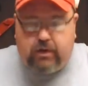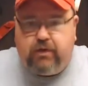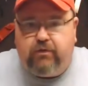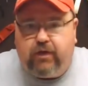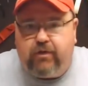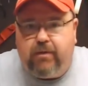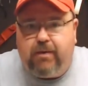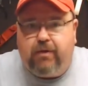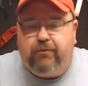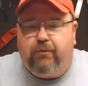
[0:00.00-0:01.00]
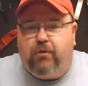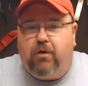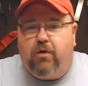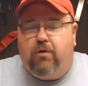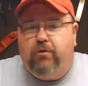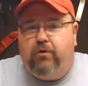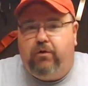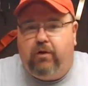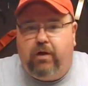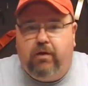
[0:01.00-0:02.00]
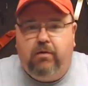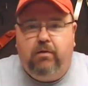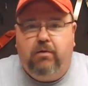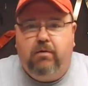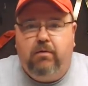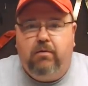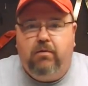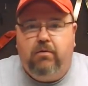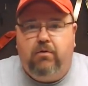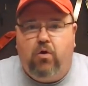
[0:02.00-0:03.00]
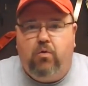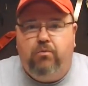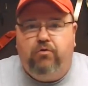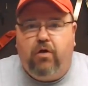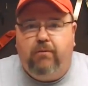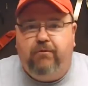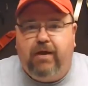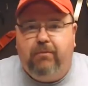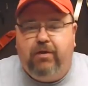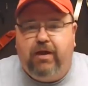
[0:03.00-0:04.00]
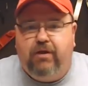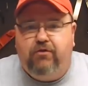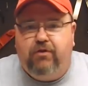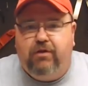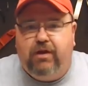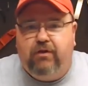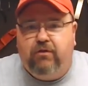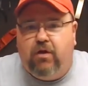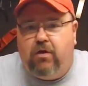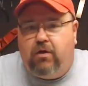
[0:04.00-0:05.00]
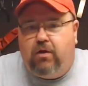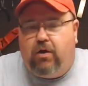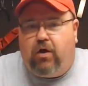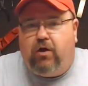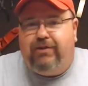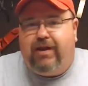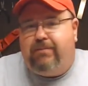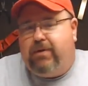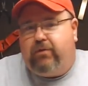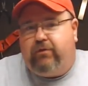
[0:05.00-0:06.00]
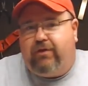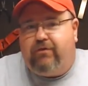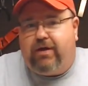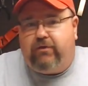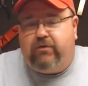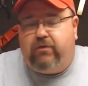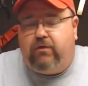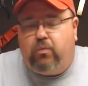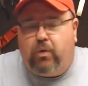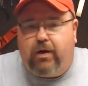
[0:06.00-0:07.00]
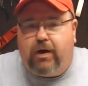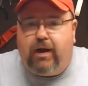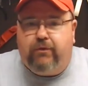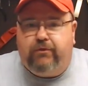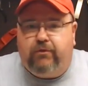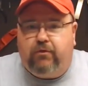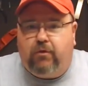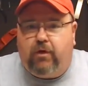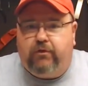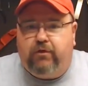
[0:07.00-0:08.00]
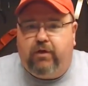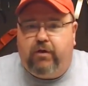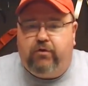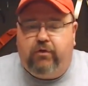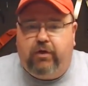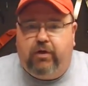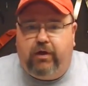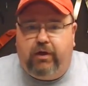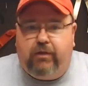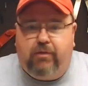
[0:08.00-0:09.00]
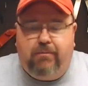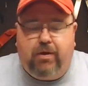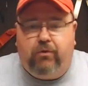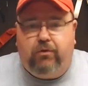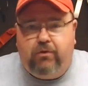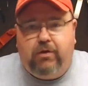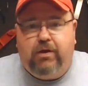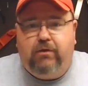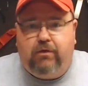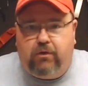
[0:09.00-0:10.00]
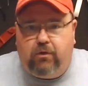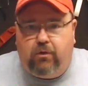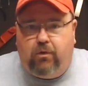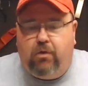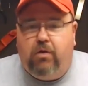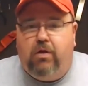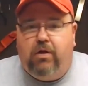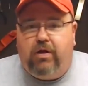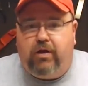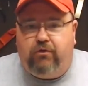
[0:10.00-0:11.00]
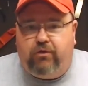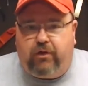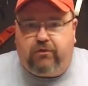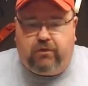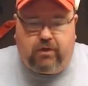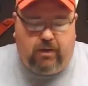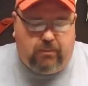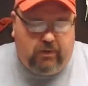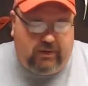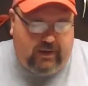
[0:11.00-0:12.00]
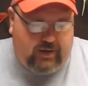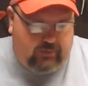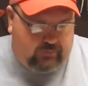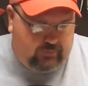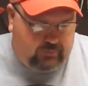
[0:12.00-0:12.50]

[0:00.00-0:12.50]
check them out for all your uh, home shop fabrication needs. Online Metals, they've got six warehouses across the country and can get the metal you need to you in just a couple of days.